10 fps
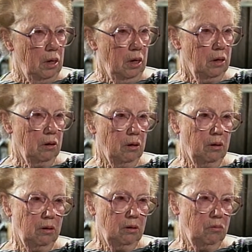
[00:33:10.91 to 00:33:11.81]
and
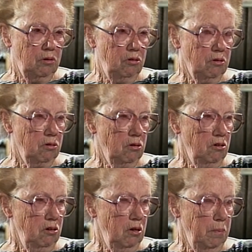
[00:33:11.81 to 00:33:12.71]
there was just
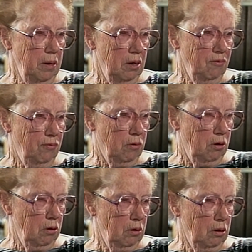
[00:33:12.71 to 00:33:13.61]
such a demand
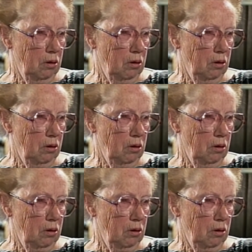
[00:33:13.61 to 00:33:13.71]
for